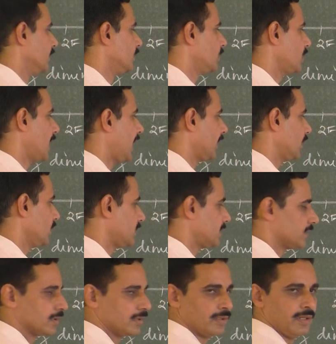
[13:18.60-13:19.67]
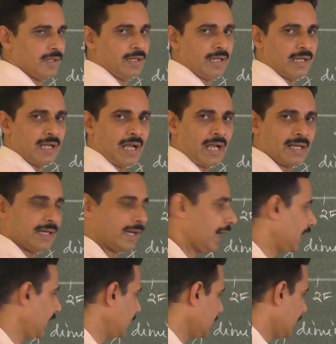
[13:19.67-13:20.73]
two arrows, and
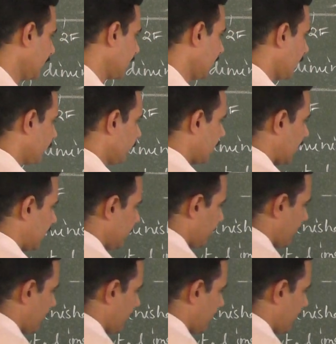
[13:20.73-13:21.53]
another ray of light